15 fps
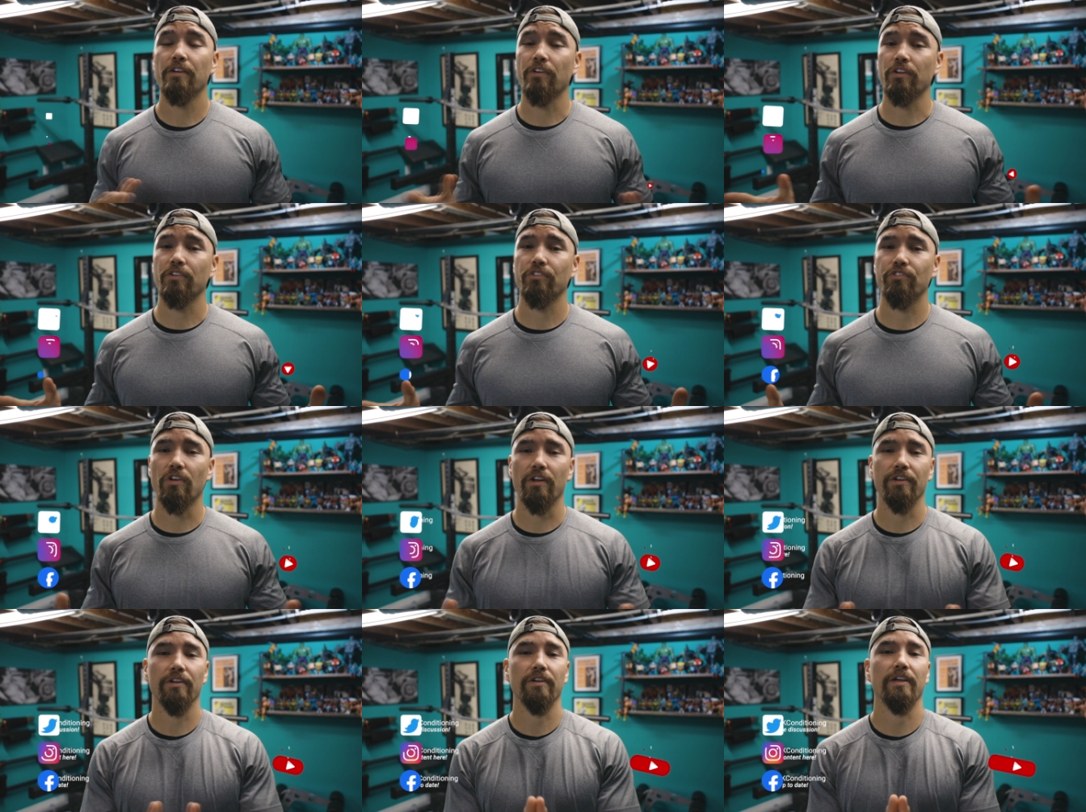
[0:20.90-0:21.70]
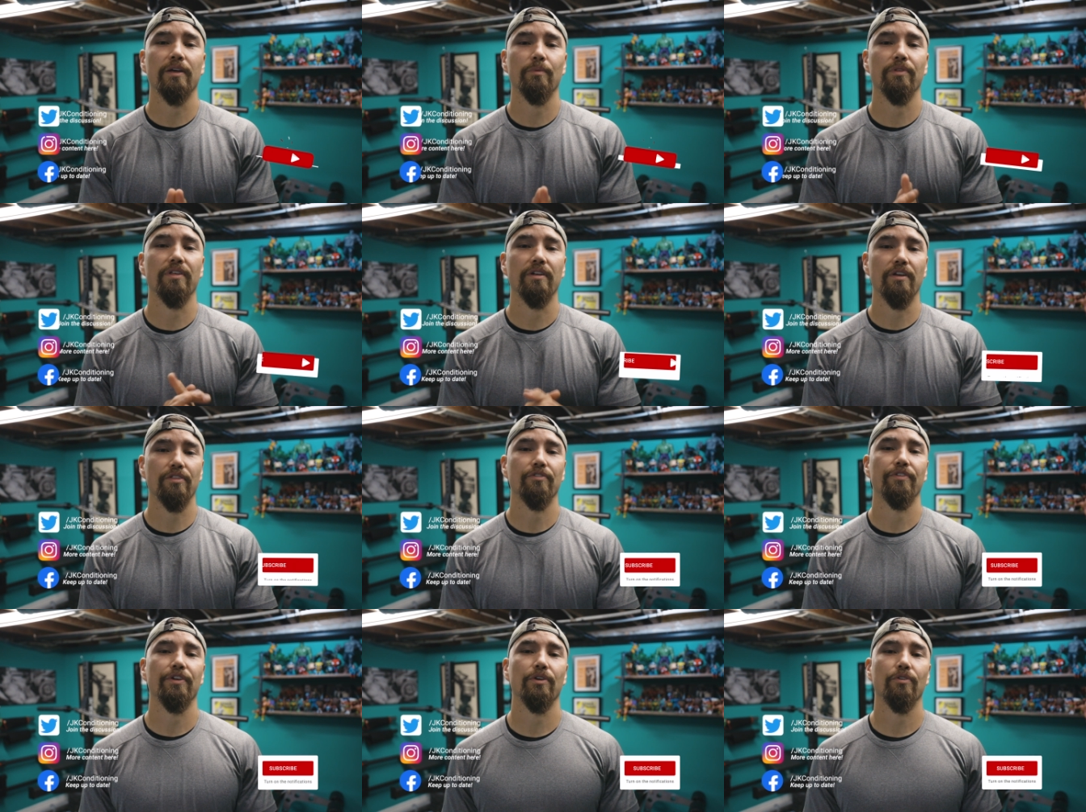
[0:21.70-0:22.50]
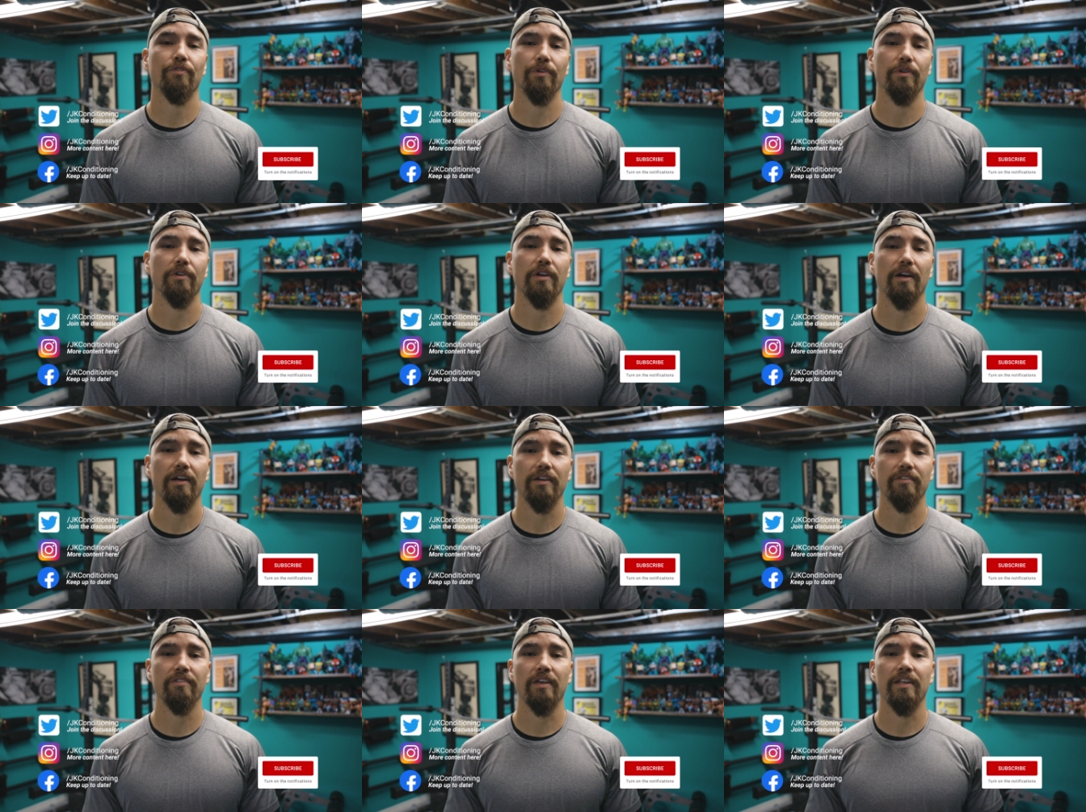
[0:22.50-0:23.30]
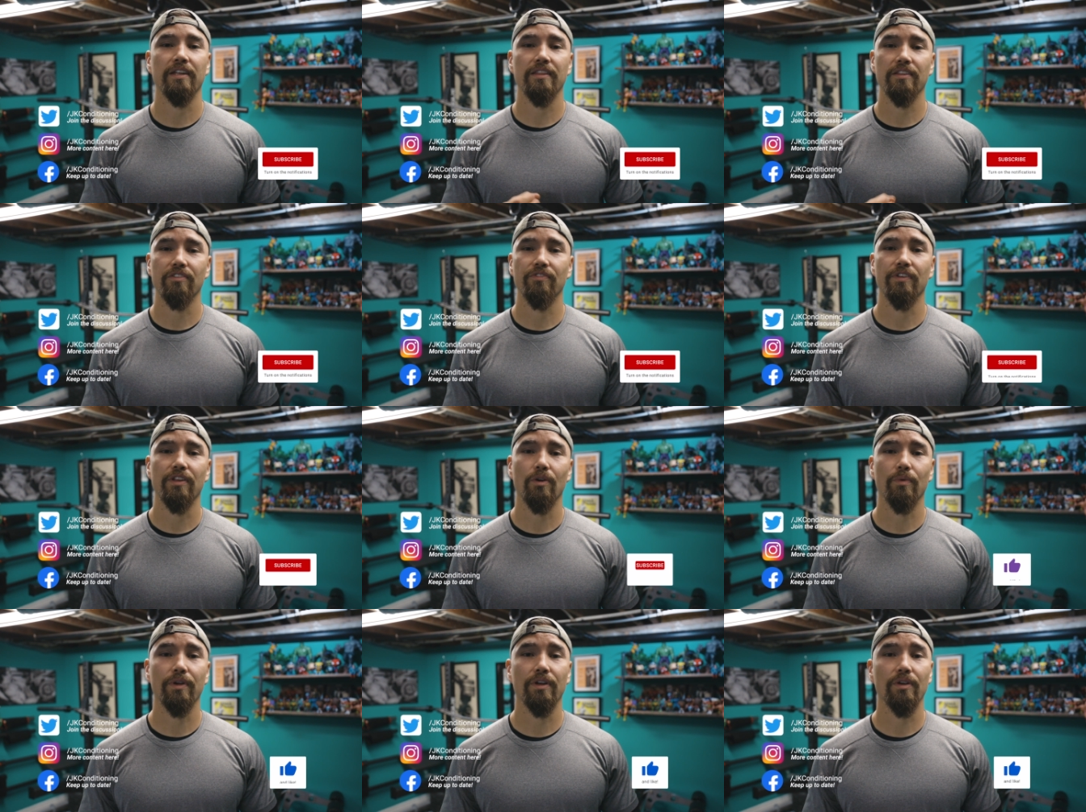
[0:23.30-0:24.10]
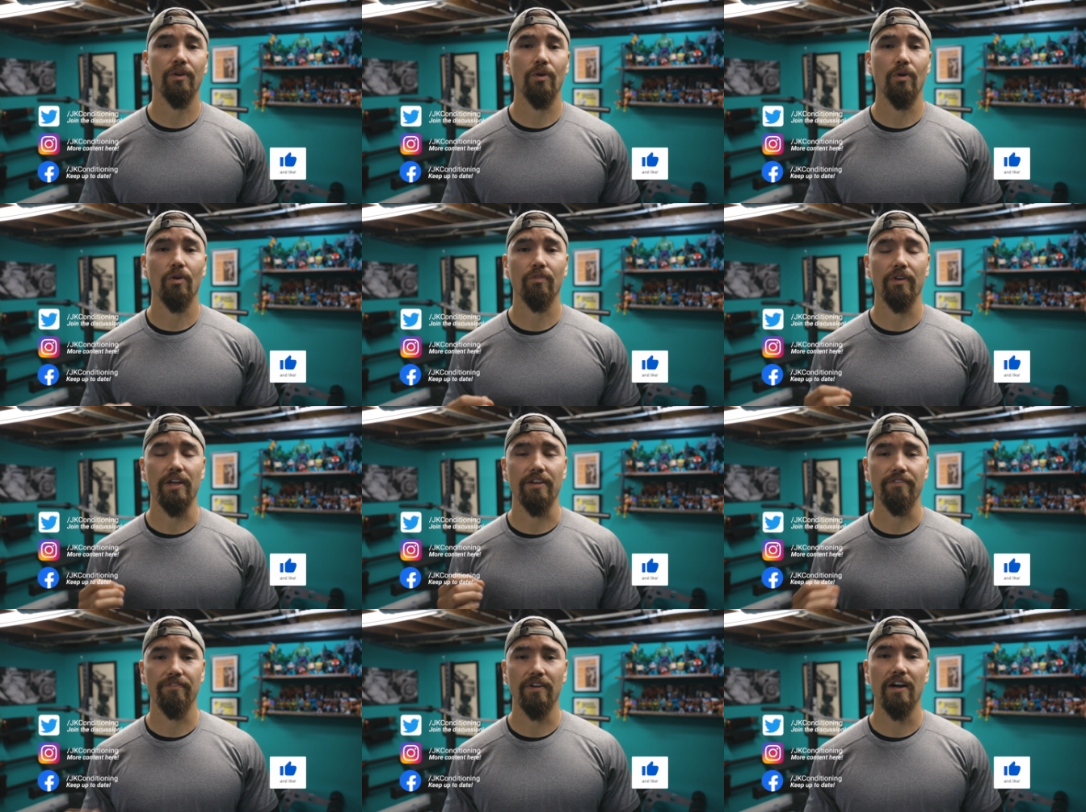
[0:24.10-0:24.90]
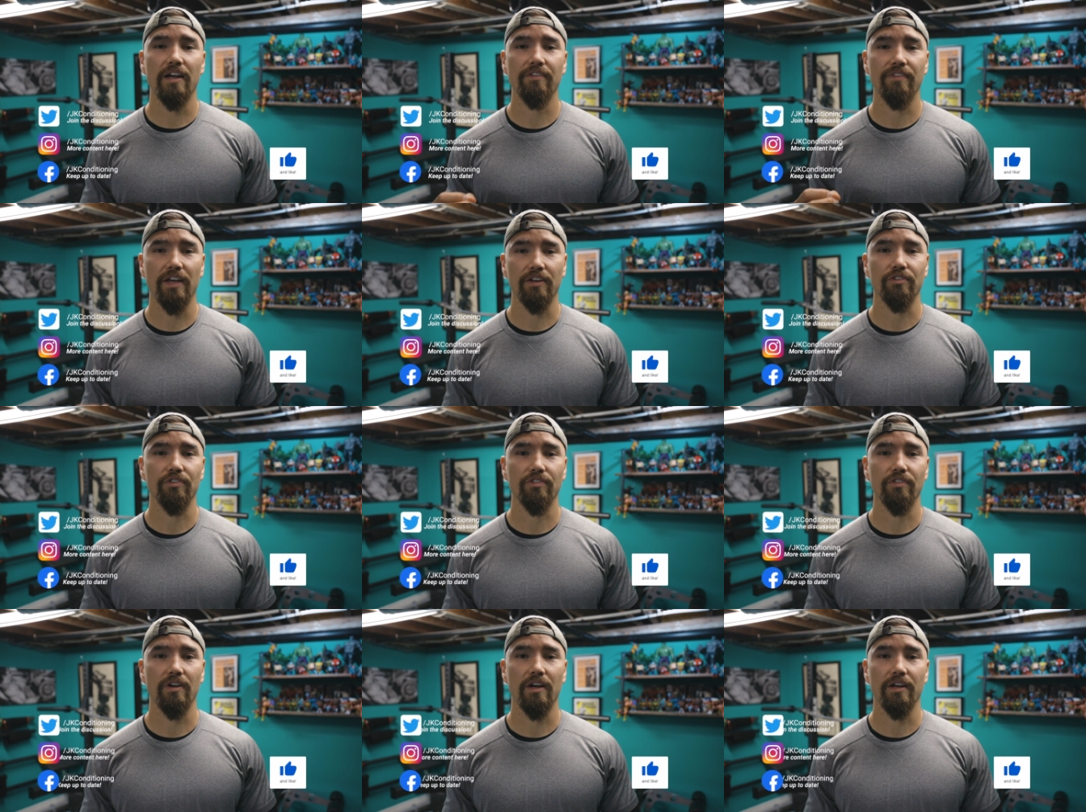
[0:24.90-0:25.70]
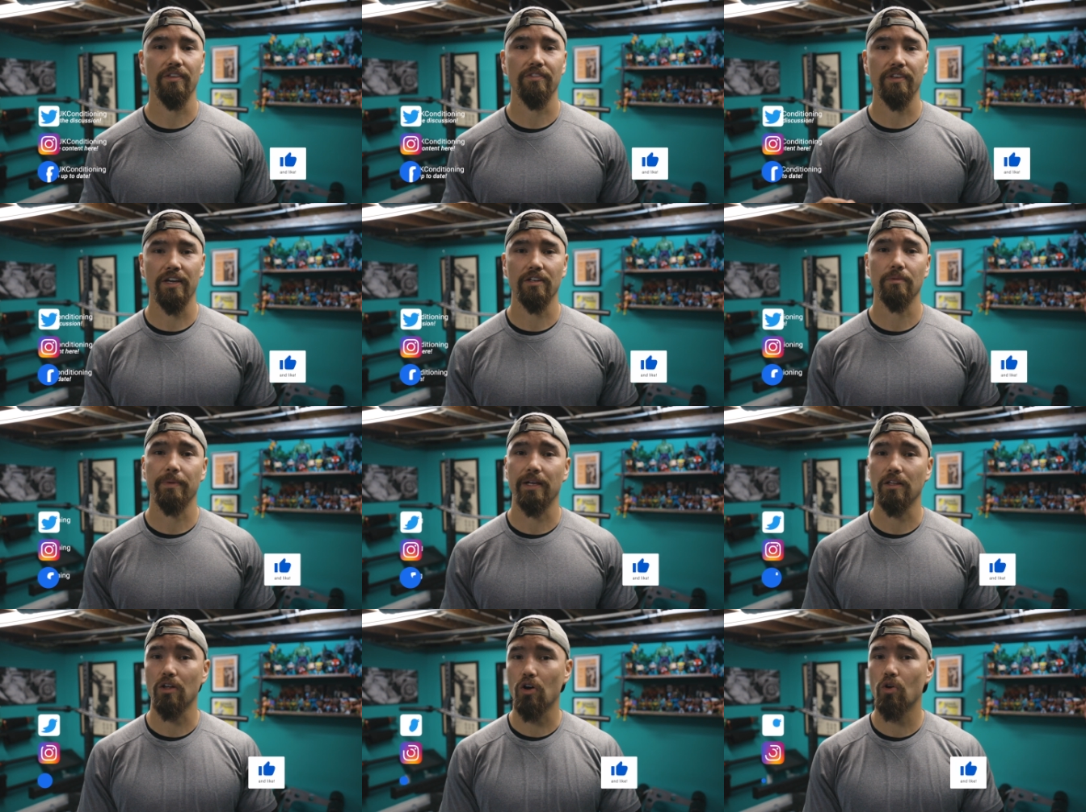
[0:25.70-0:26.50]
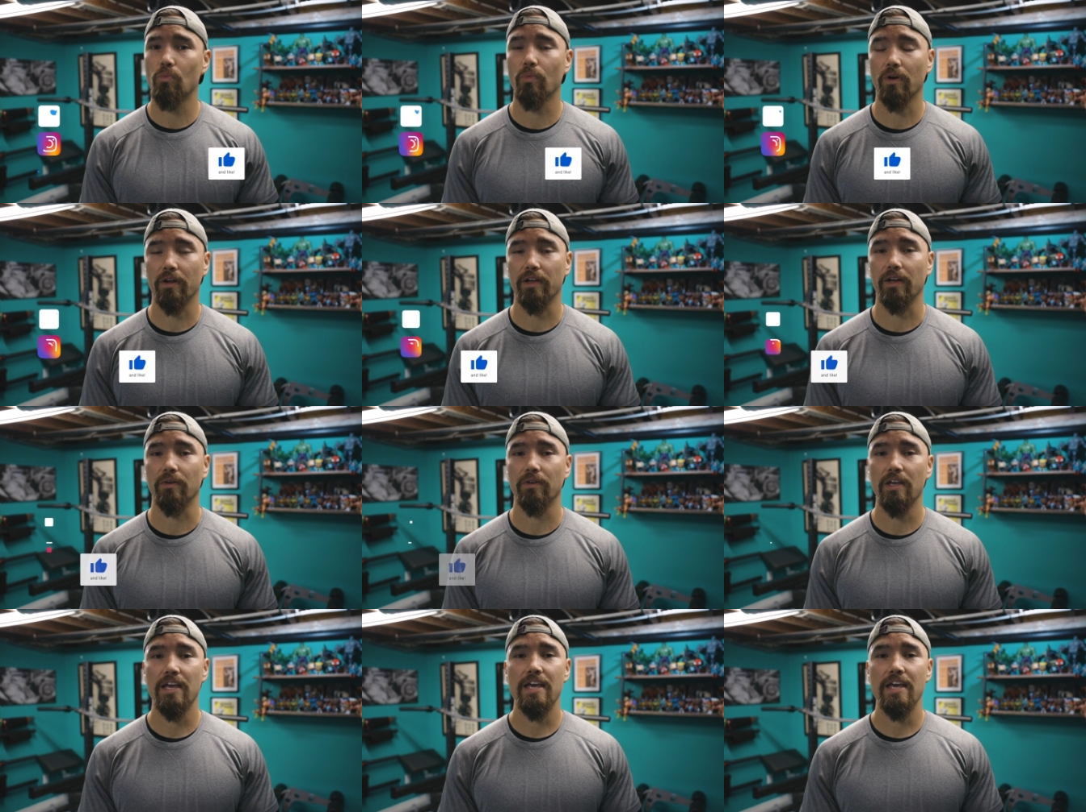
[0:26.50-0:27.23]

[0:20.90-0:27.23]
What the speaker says: runners, John here again with another video for you guys, and in this video we're going to go over a 5 exercise kettlebell home workout